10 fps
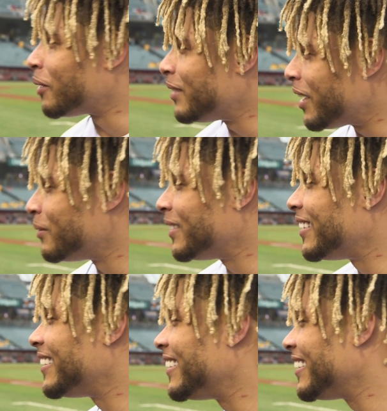Can you remember how
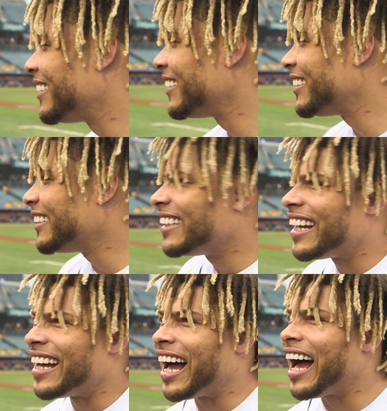you did out there in
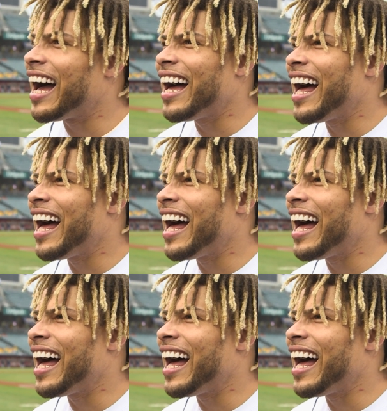Arizona?